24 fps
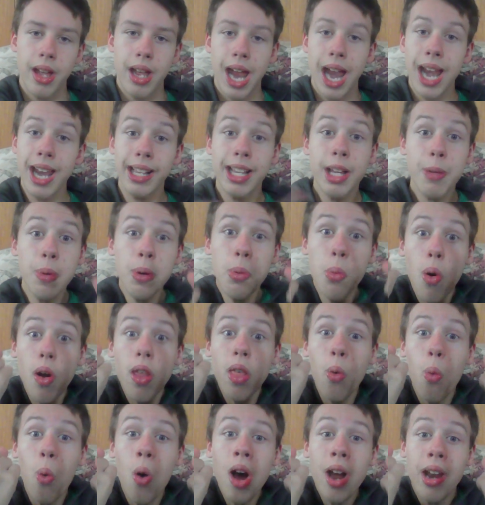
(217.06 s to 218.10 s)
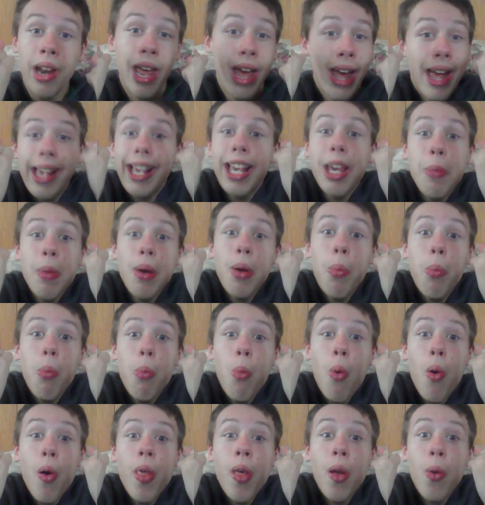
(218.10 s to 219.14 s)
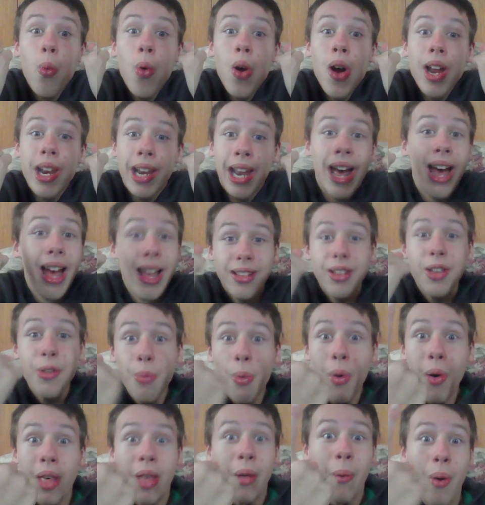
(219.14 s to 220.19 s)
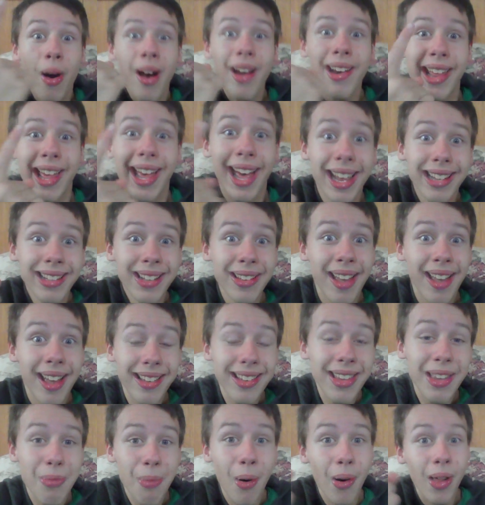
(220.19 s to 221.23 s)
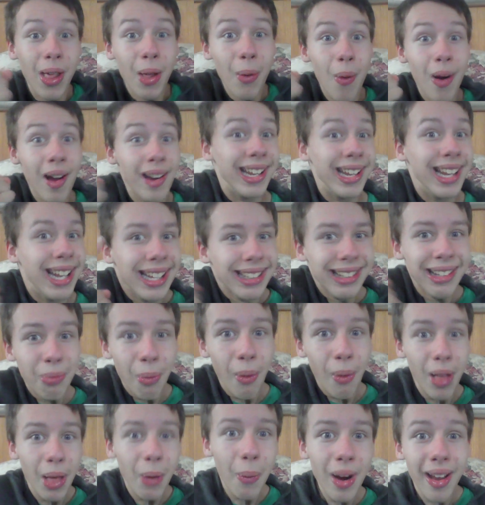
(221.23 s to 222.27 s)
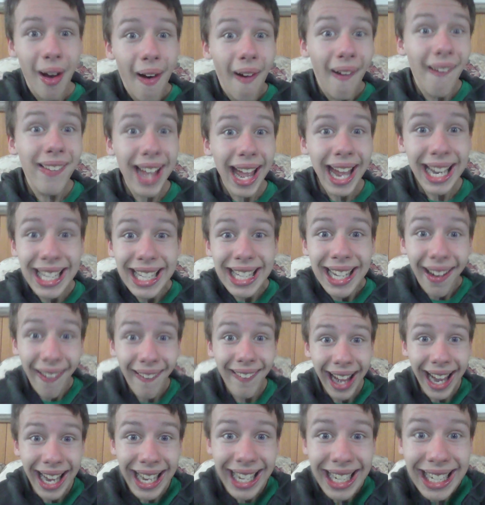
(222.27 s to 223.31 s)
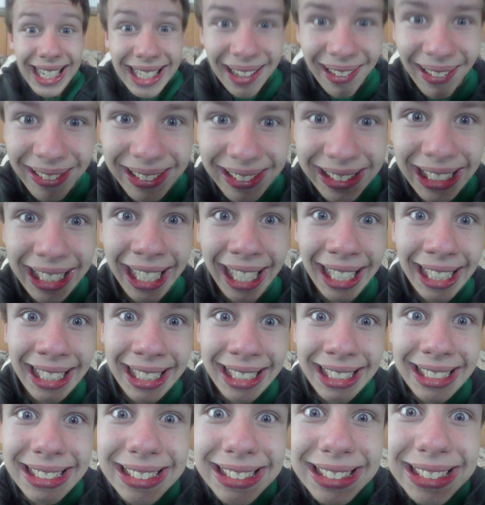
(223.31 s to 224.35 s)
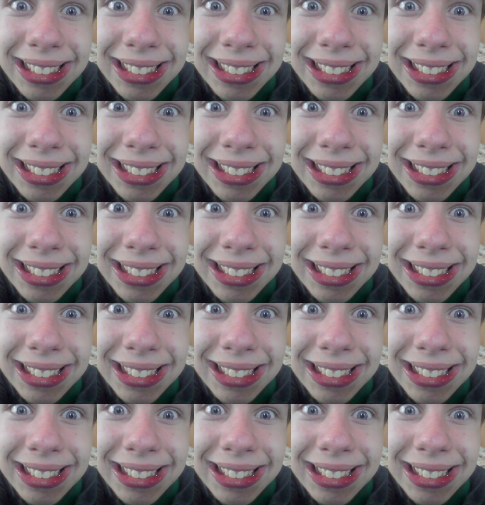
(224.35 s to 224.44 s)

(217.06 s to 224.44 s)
And it could be more than one. Give me more than one. Just more than one. Just more than one. Just more than one. Okay? Okay? Okay?